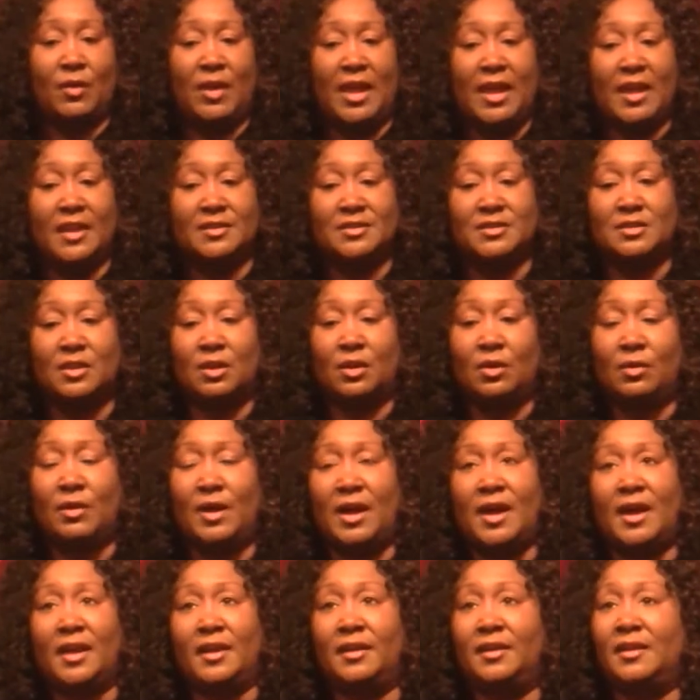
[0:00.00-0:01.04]
And so
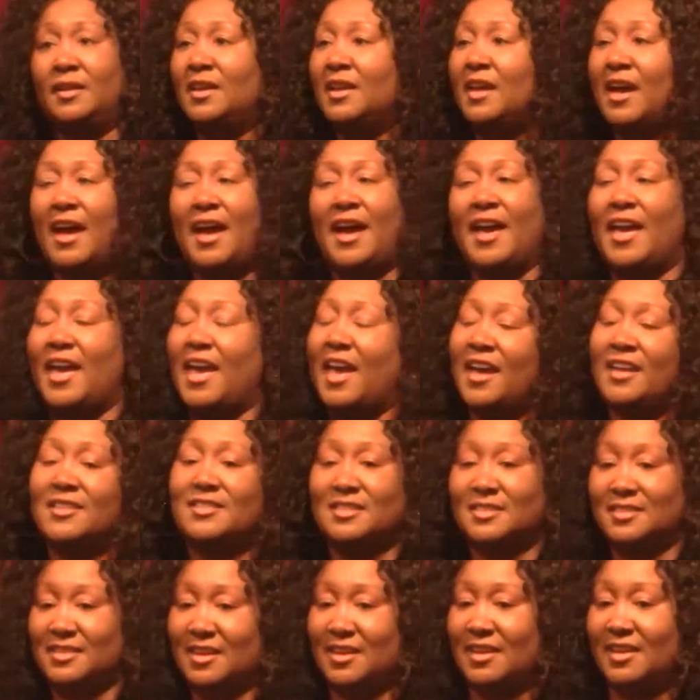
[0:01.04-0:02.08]
I had to
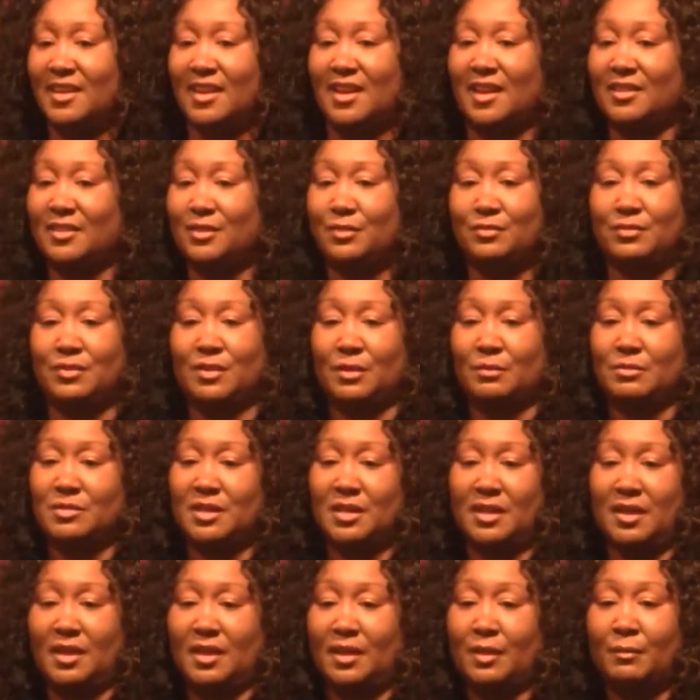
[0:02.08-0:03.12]
dedicate the film to
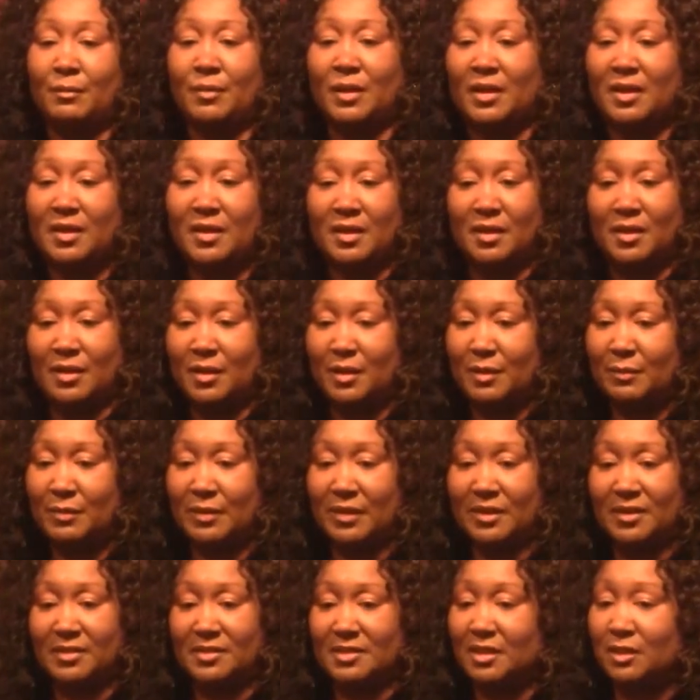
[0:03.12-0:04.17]
him
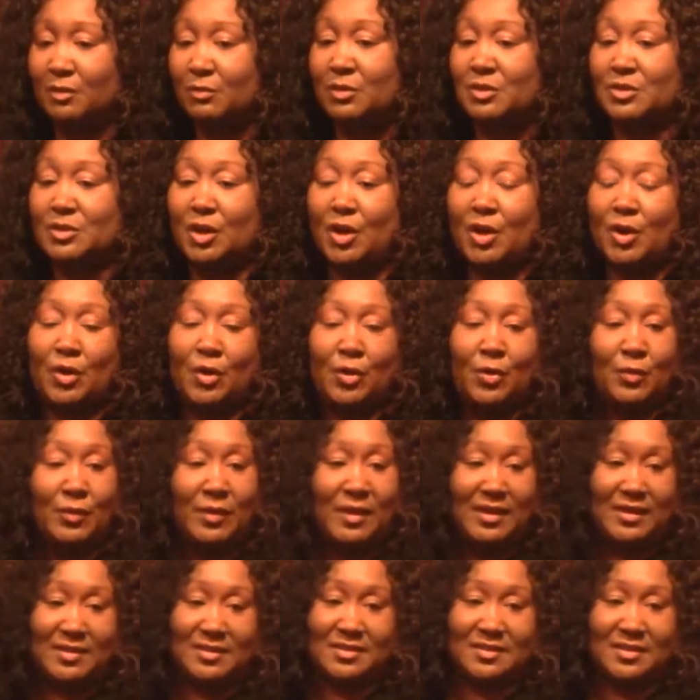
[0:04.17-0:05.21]
because he was
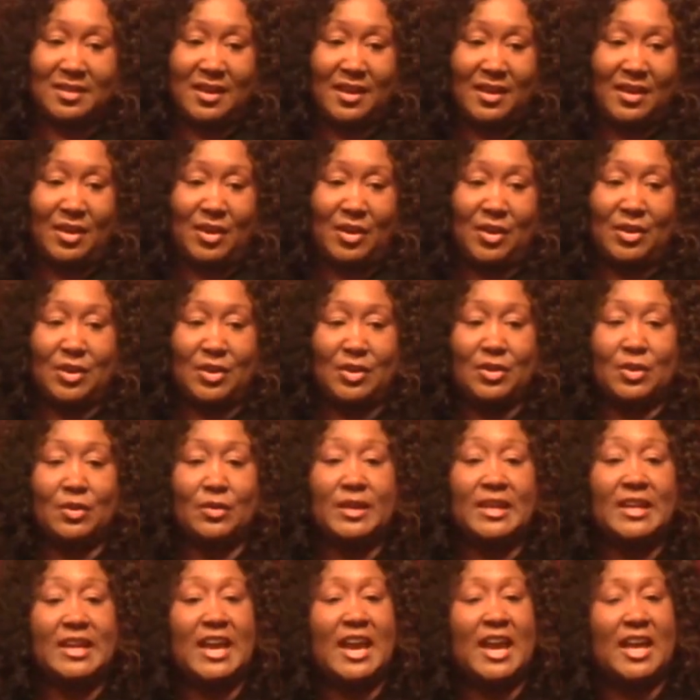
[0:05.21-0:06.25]
always there. You know,
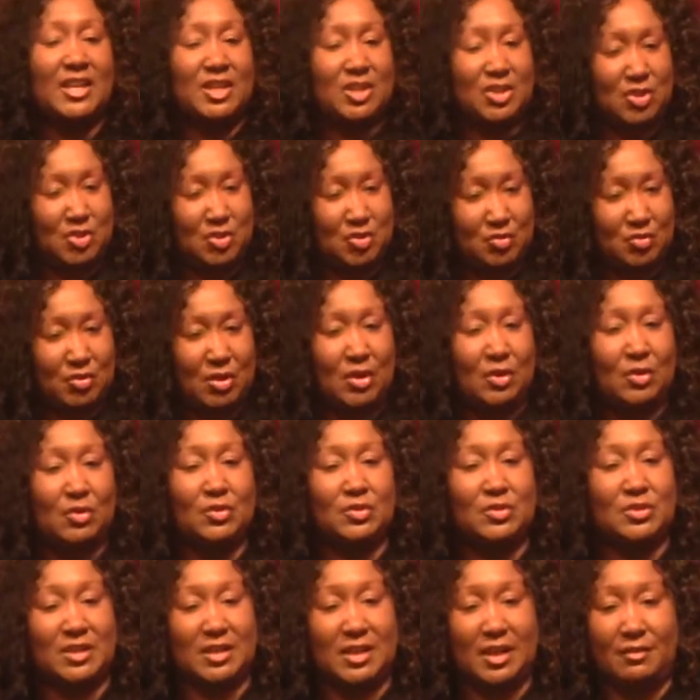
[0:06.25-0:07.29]
he had his
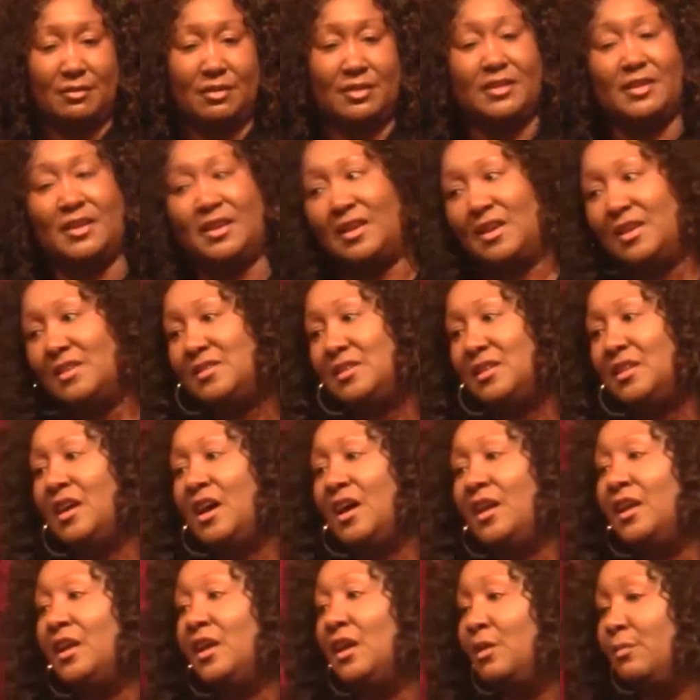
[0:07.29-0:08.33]
struggles and everything, as a
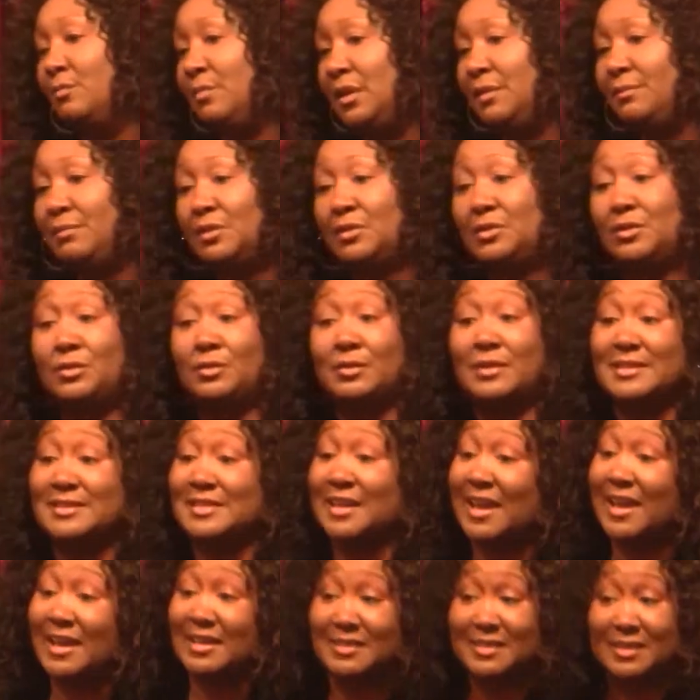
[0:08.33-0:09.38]
lot of young people do, as
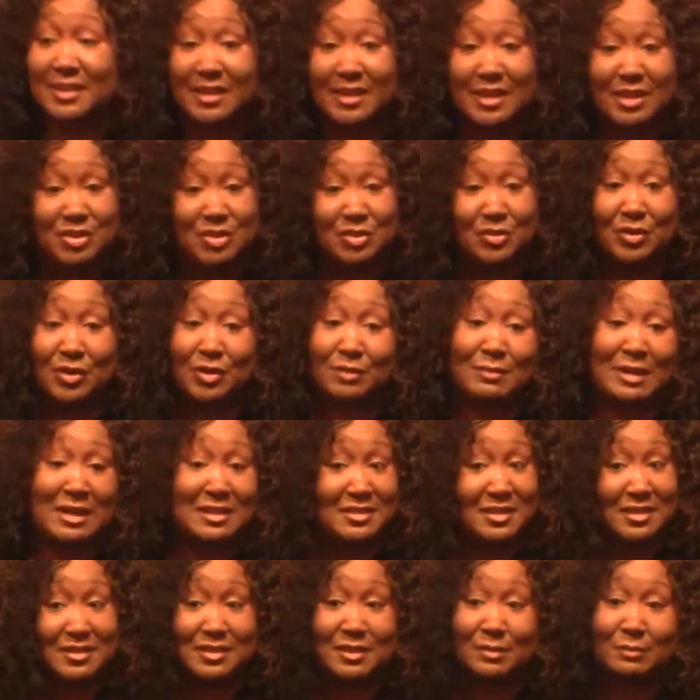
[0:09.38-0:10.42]
I did. As you heard my
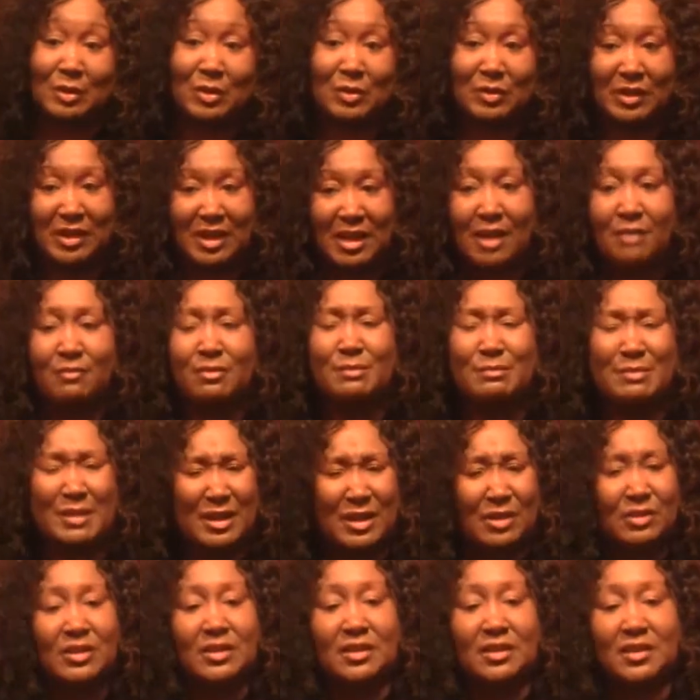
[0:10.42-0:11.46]
testimony, I
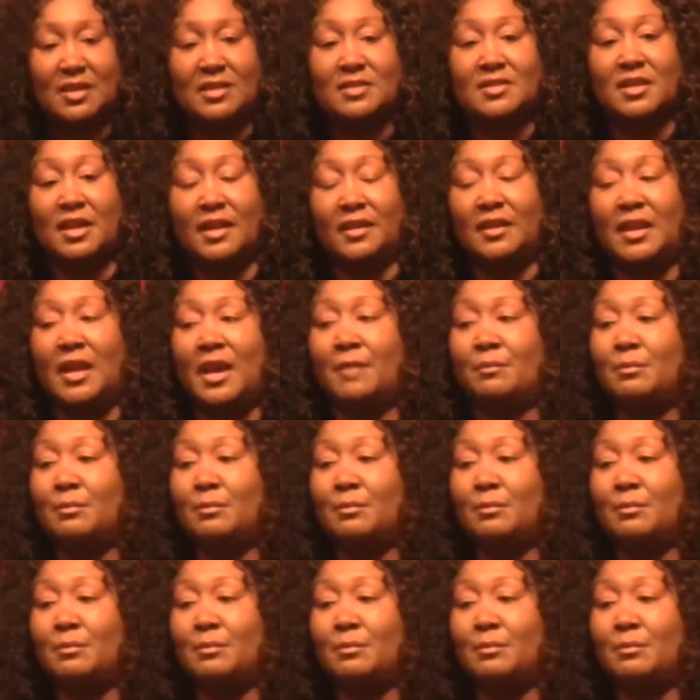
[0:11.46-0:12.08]
rebelled and things like that.